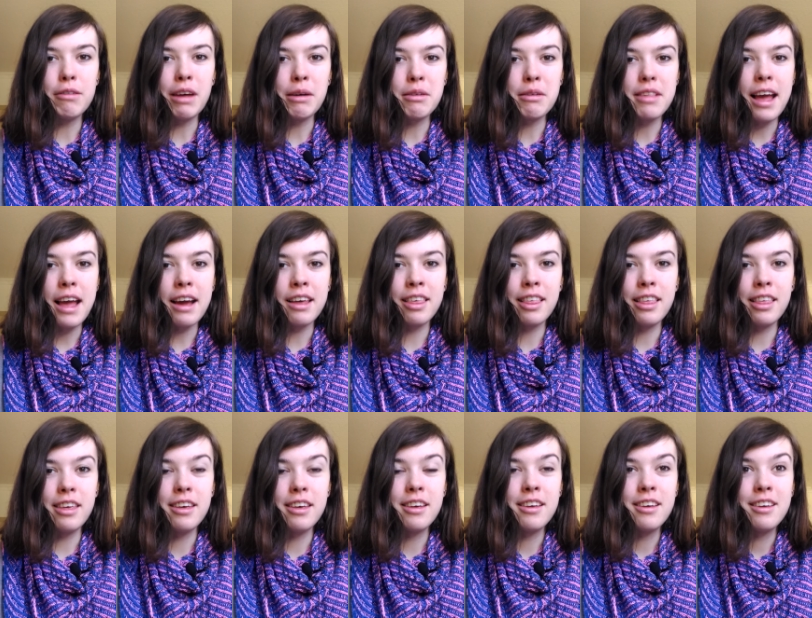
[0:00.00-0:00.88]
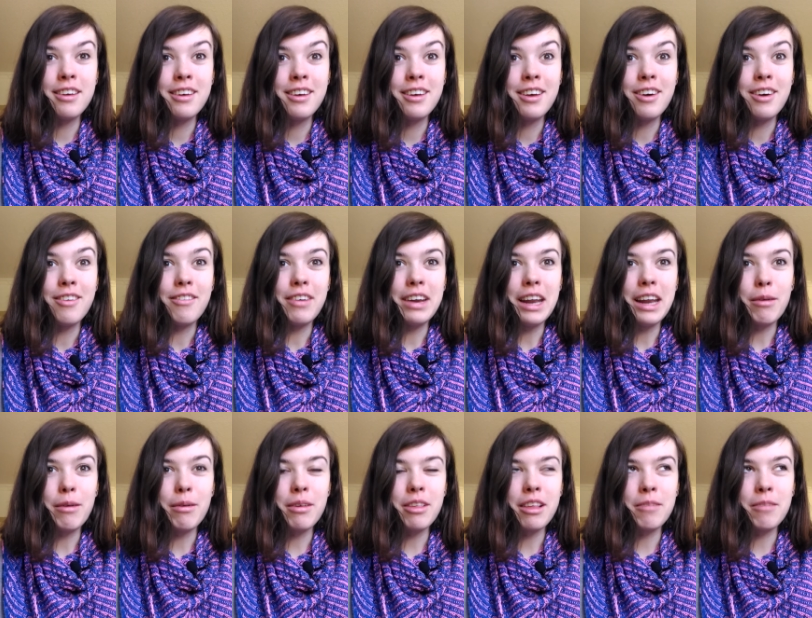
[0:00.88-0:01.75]
I was actually, when I
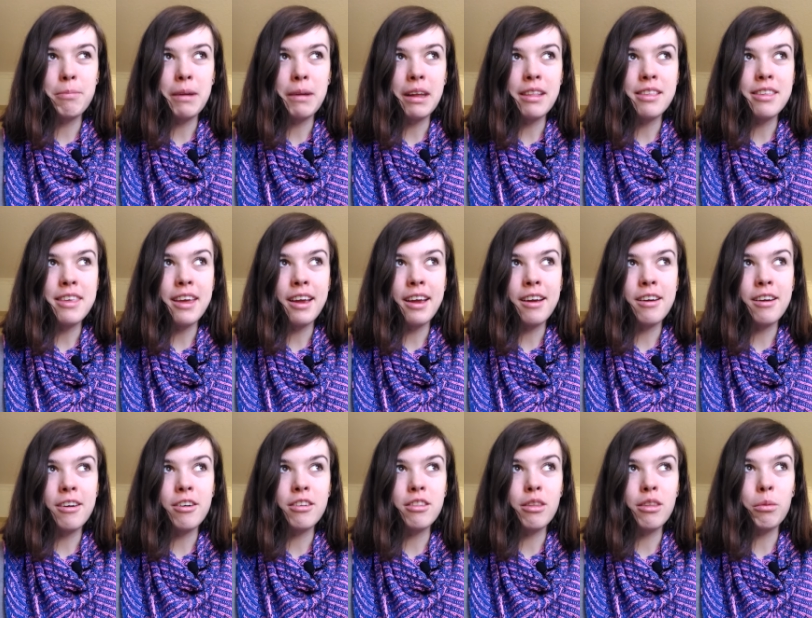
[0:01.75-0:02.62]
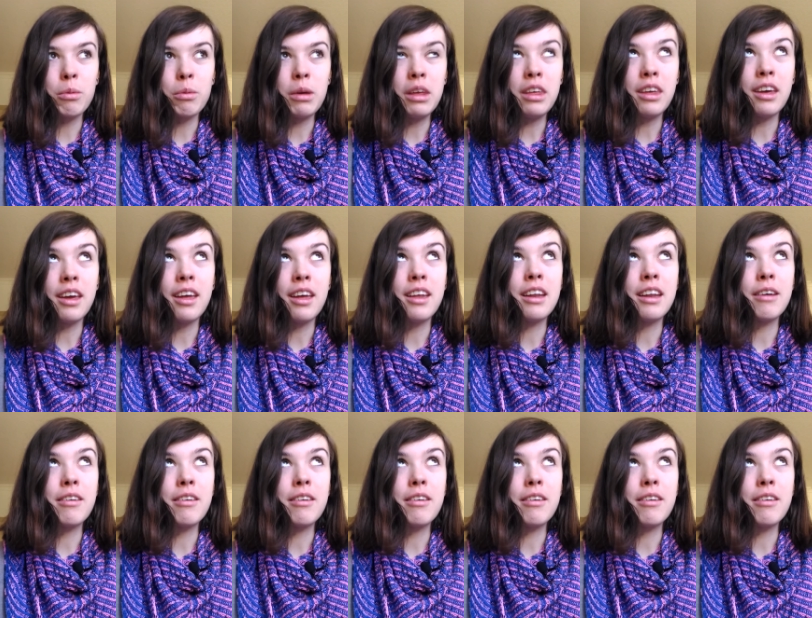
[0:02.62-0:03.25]
was in bed sick on the weekend,